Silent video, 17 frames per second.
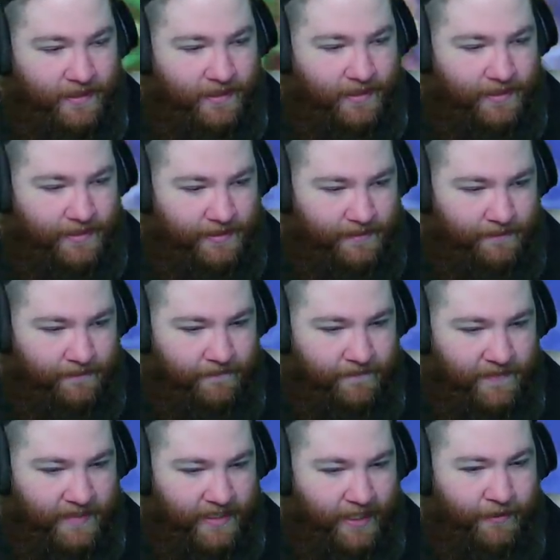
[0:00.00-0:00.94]

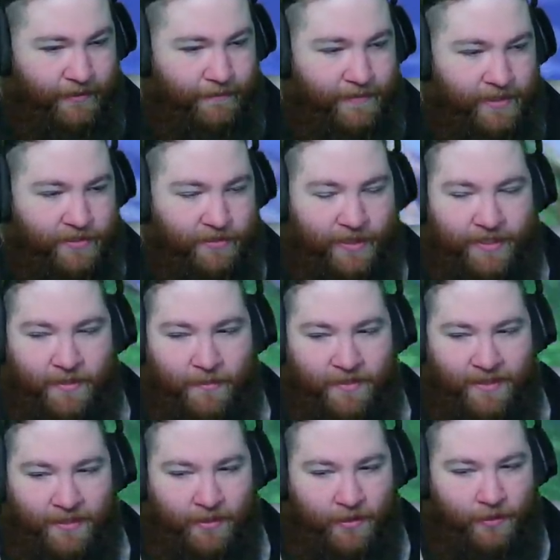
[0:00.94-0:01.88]
I would much rather
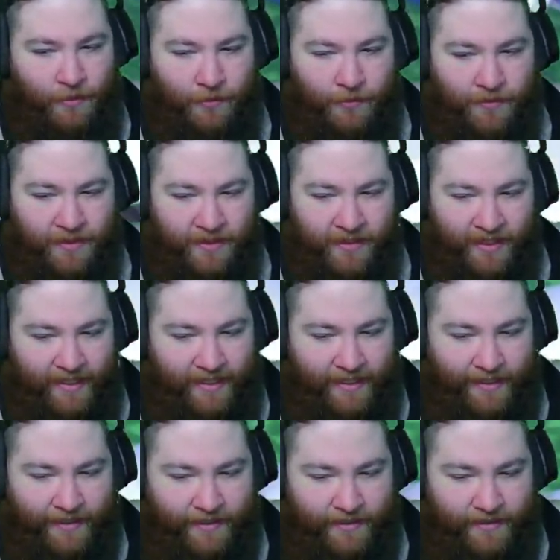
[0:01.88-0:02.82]
be cold than
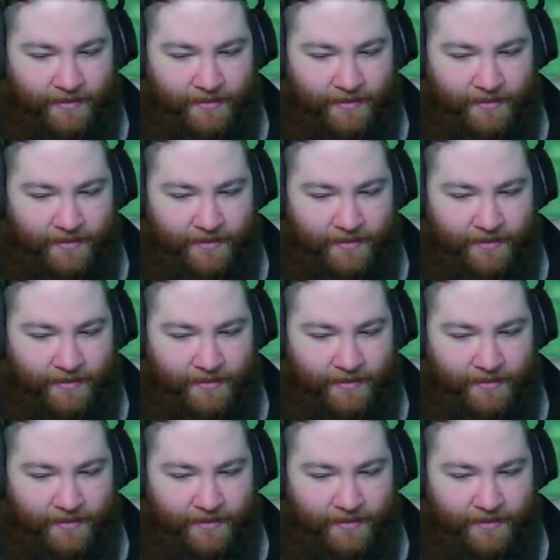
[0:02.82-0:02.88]
hot.